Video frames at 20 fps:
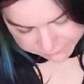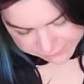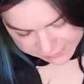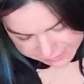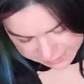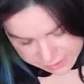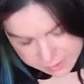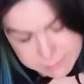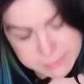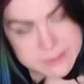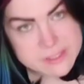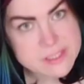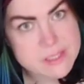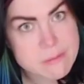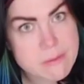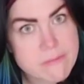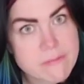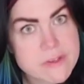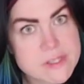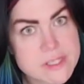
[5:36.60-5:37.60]
faded, but
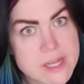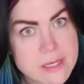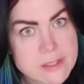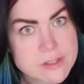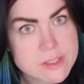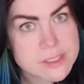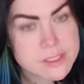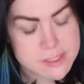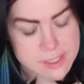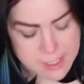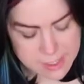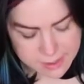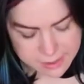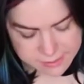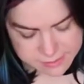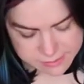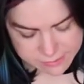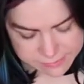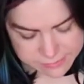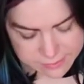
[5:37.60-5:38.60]
some of it's actually staying,
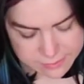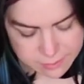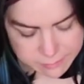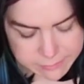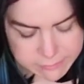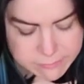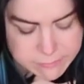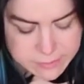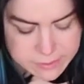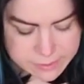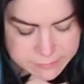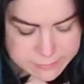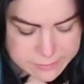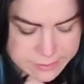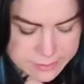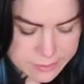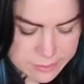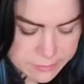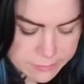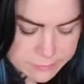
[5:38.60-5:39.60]
so I think it'll be really
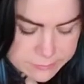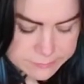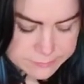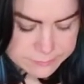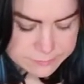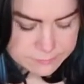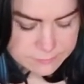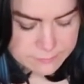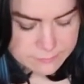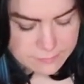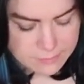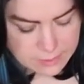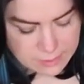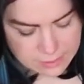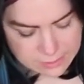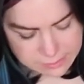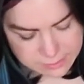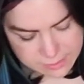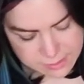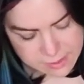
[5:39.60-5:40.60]
good and cute.
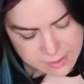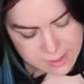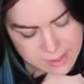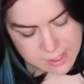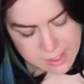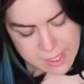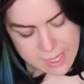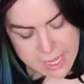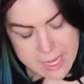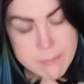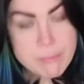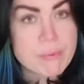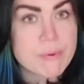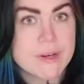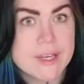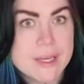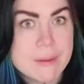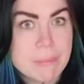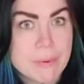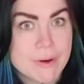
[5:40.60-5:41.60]
Hey
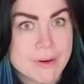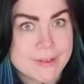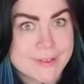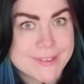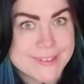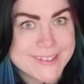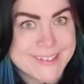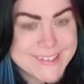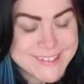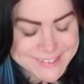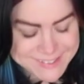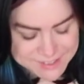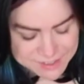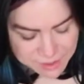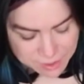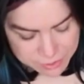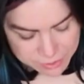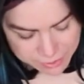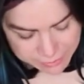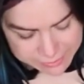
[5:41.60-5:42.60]
Brittany Berklin,
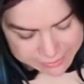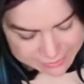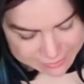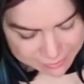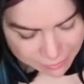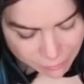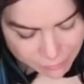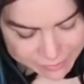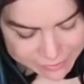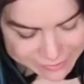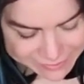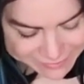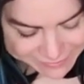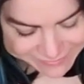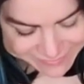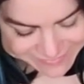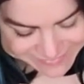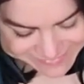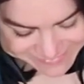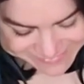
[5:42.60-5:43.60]
you're getting a wig.